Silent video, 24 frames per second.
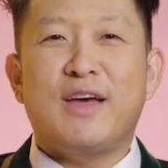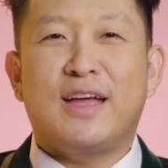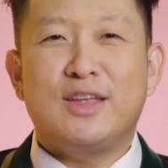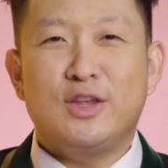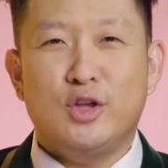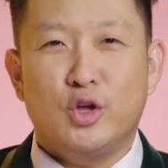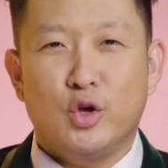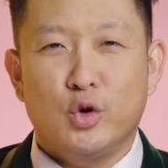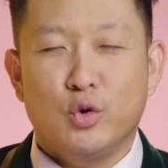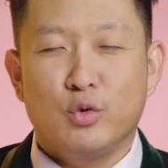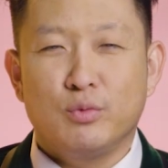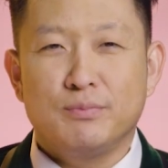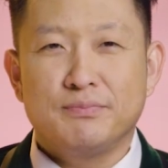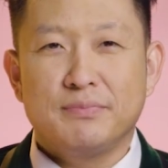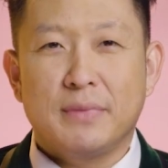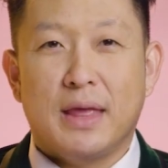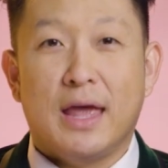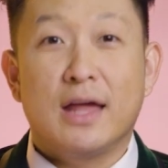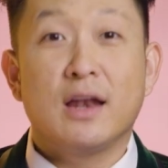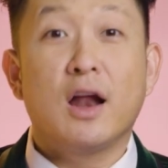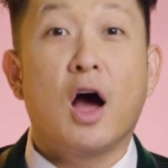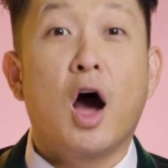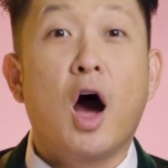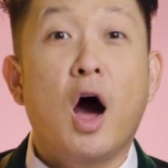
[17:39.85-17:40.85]
Venue.
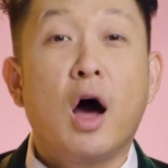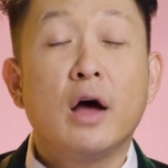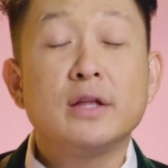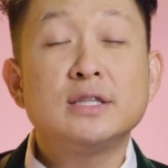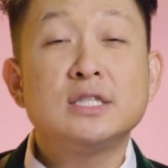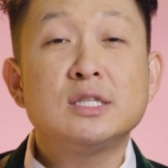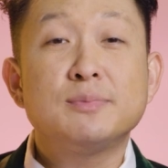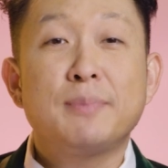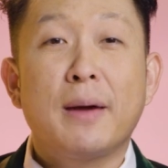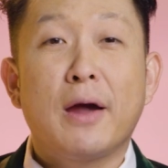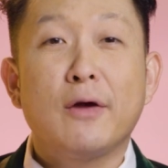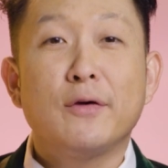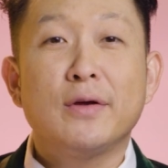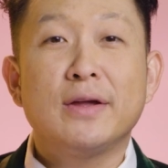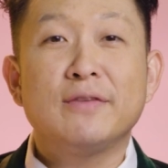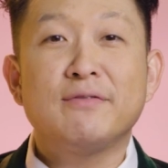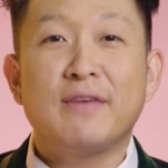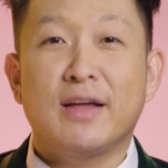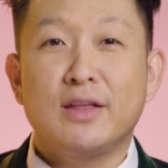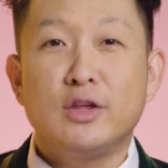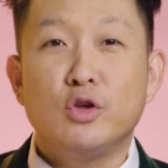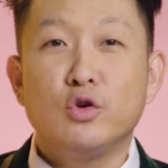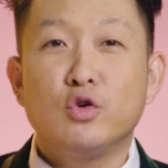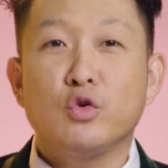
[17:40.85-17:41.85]
An awe-inspiring
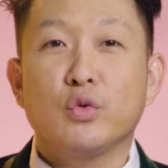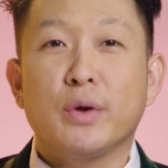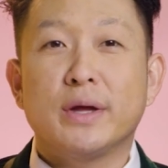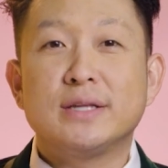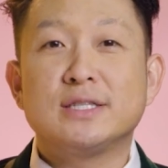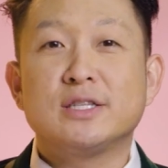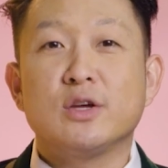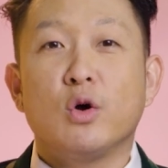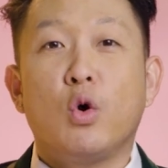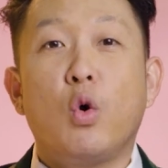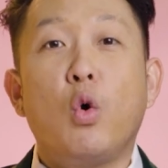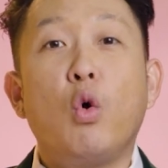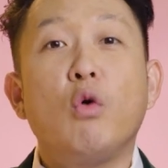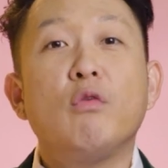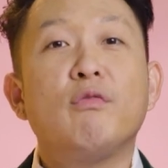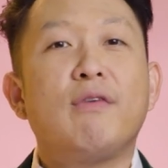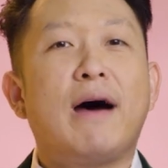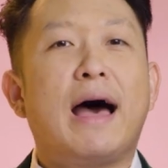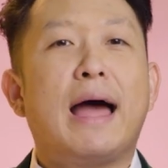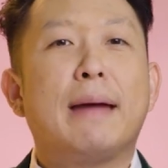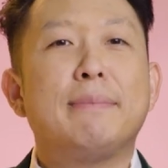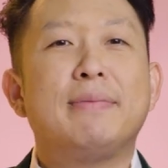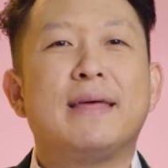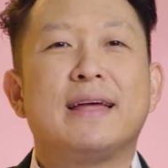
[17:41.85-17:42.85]
venue creates a whole
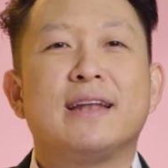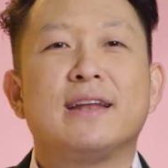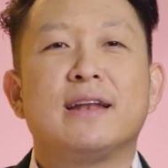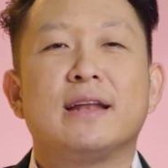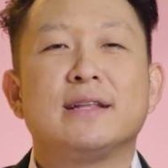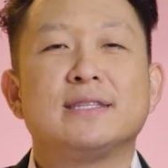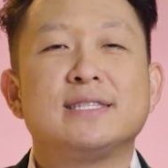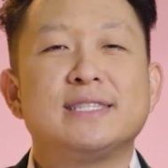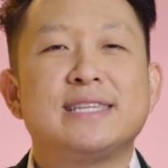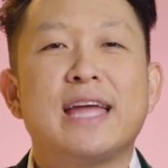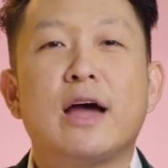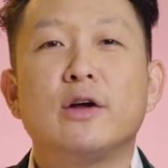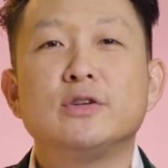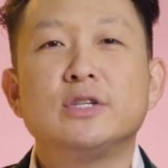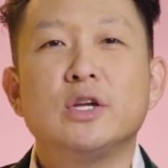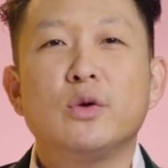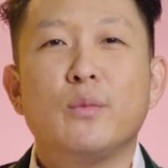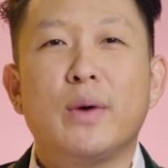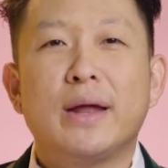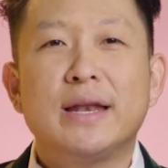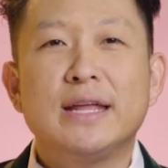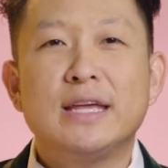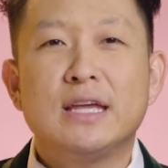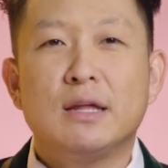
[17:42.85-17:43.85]
vibe that an astounding
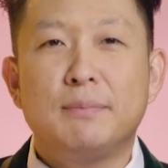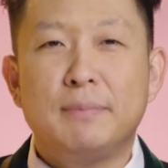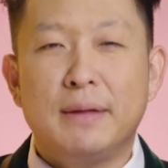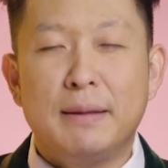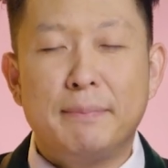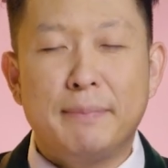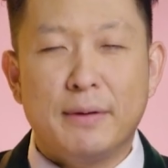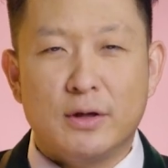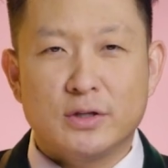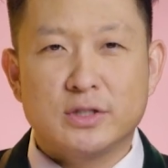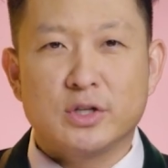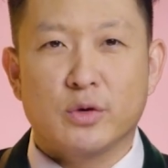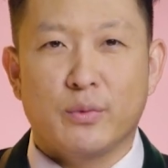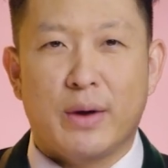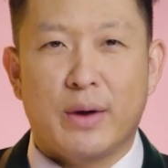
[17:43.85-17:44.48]
wedding can be built